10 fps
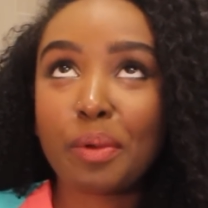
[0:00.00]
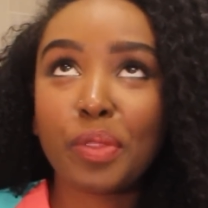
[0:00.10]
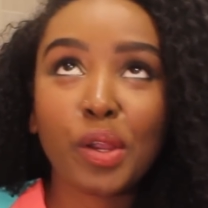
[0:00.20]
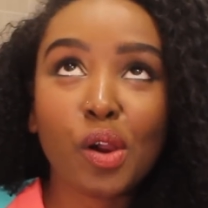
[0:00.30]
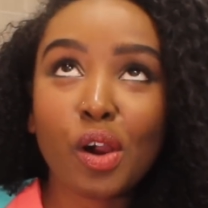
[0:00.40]

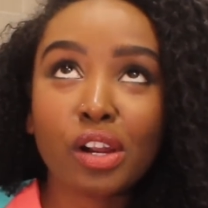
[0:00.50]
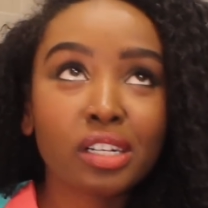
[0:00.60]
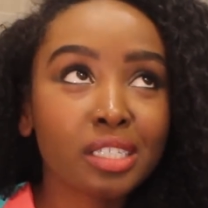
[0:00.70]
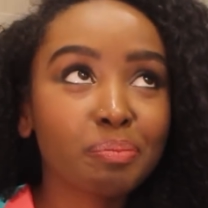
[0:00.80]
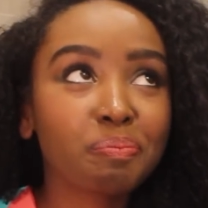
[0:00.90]
There
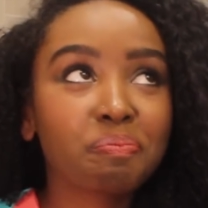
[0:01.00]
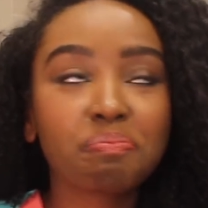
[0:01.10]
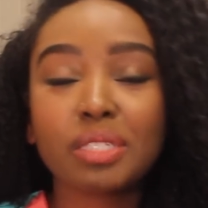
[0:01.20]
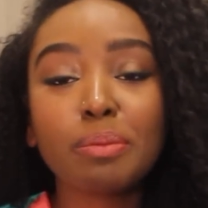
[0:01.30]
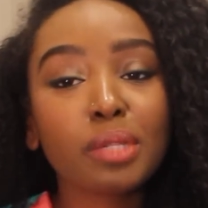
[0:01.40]
are
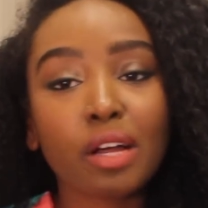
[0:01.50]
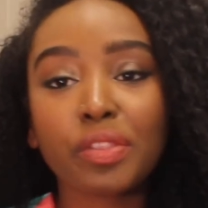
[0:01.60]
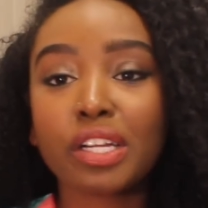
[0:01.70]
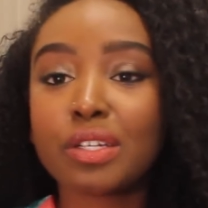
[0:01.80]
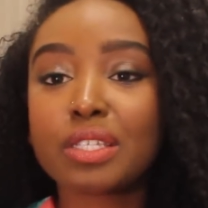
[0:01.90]
people
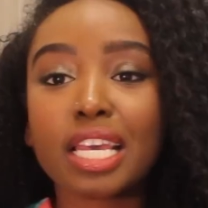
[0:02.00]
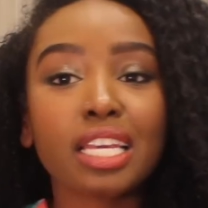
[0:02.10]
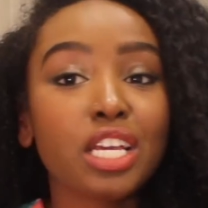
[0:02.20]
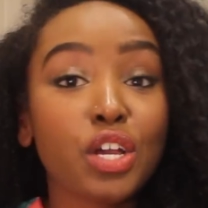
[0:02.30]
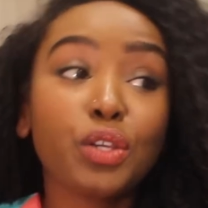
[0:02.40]
out there who
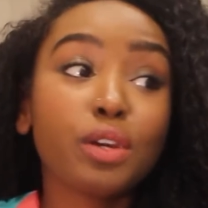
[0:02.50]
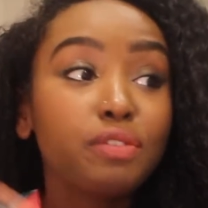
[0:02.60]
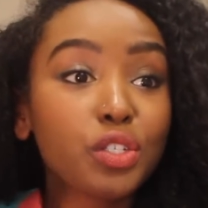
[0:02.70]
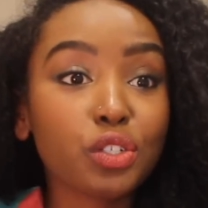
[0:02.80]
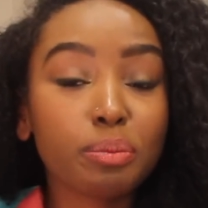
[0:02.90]
say you
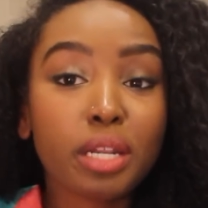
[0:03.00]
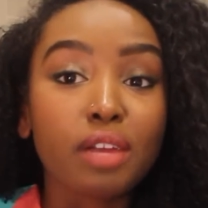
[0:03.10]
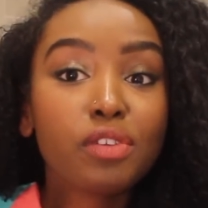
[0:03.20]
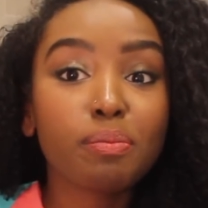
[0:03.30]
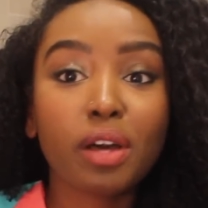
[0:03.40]
have to trim it
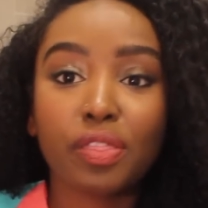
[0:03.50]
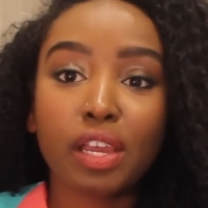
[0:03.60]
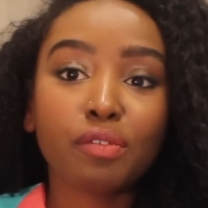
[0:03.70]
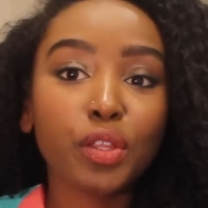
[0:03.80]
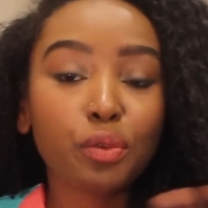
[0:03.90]
every month,
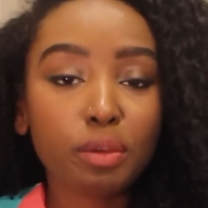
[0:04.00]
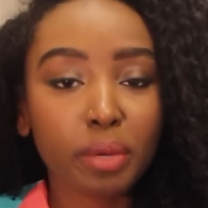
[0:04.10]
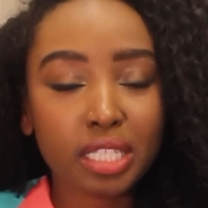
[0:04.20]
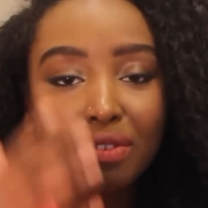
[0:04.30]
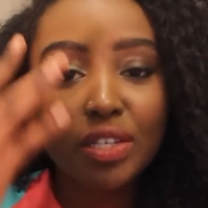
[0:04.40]
every 3
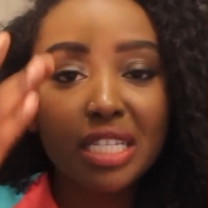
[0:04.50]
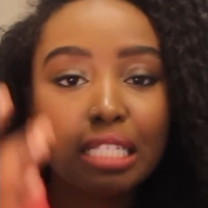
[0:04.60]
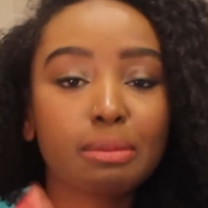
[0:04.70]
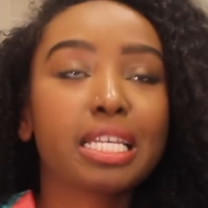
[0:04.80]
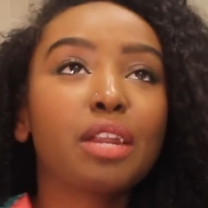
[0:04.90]
months, every 6 months.